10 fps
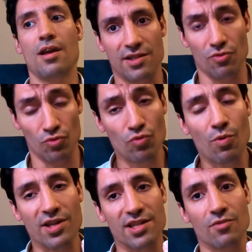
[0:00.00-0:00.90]
The new
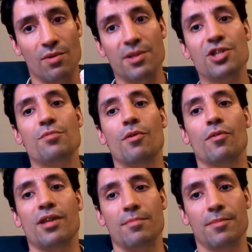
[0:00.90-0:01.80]
pricing will be cheaper
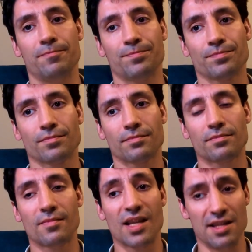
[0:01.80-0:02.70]
for them.
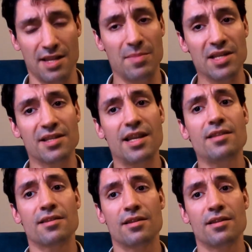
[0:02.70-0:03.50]
That being said,